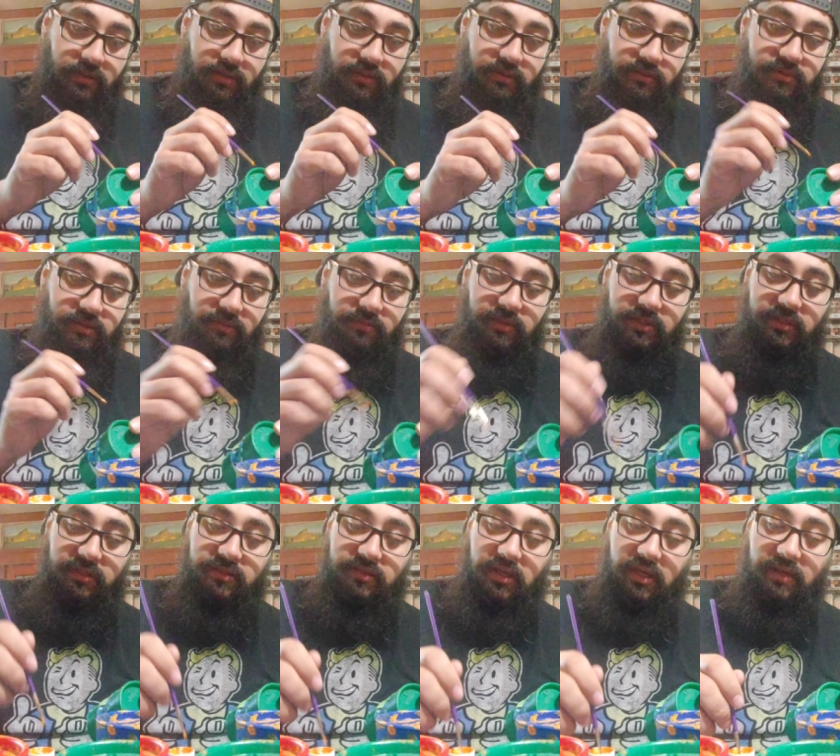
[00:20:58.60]
Some of
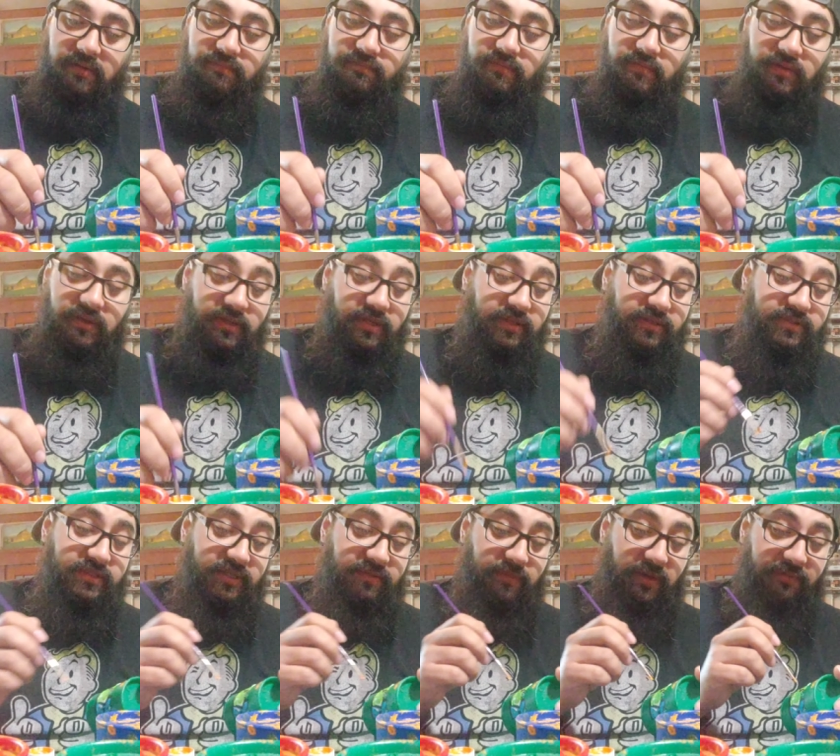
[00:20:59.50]
these I can
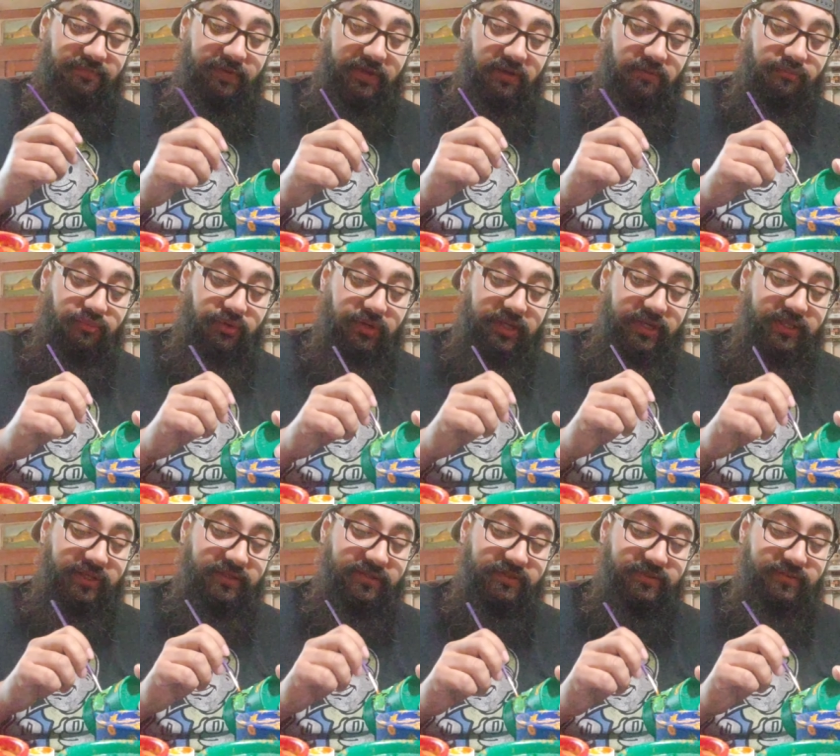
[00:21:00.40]
see my
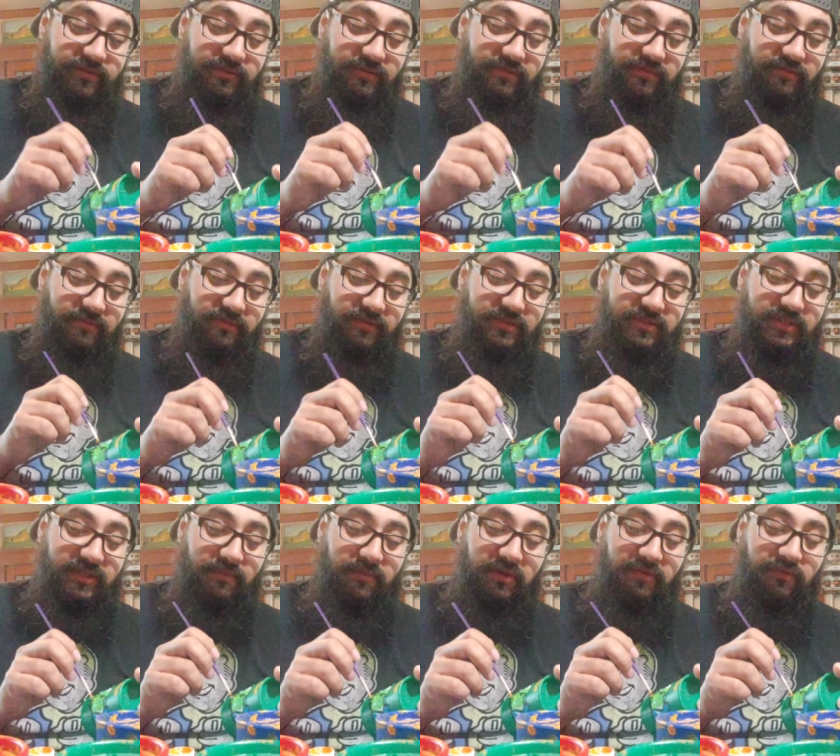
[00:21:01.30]
fingerprint on
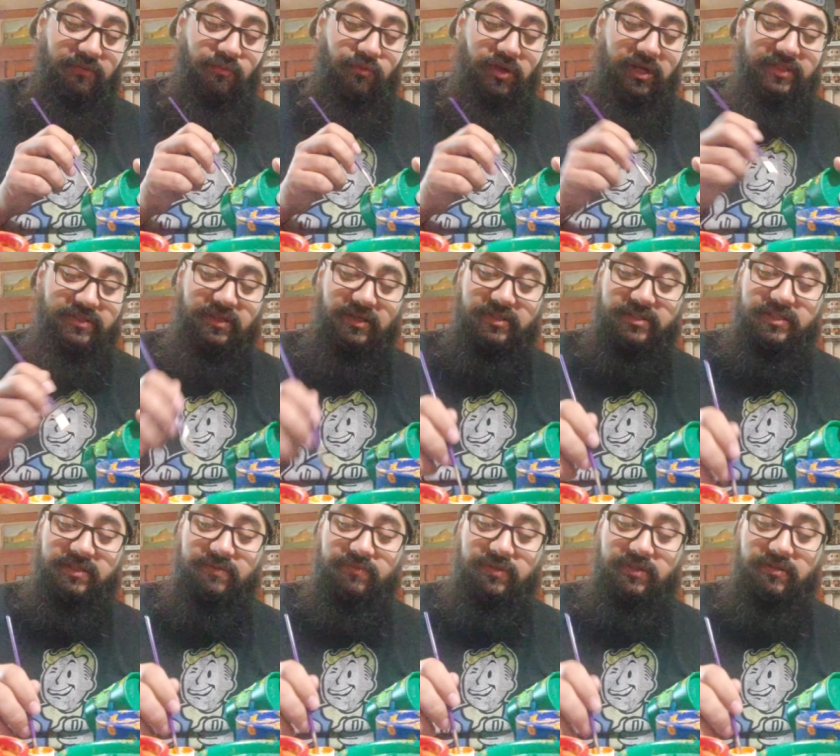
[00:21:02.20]
some of them where I touched
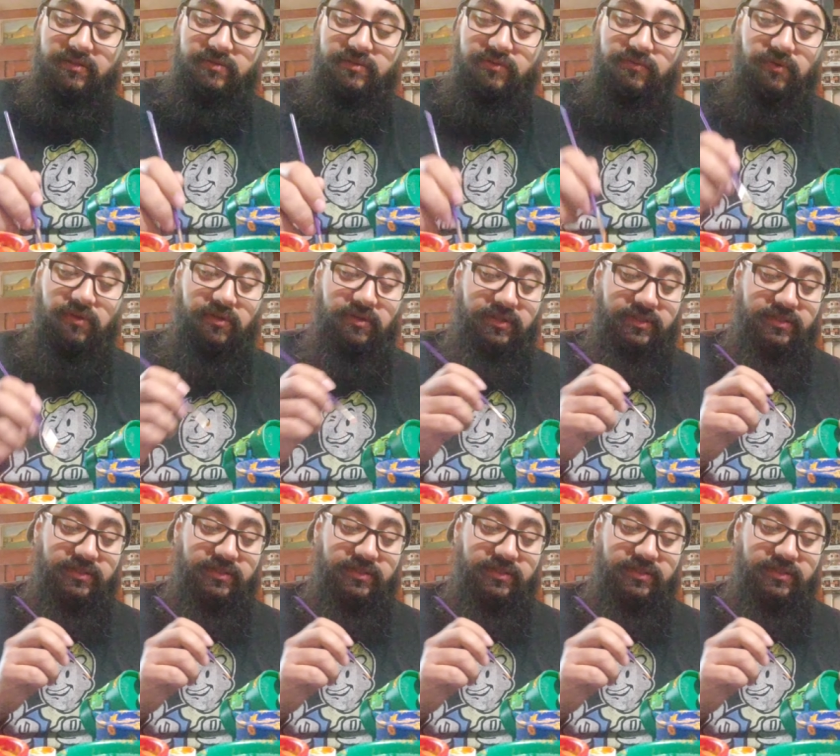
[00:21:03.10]
them a little too early,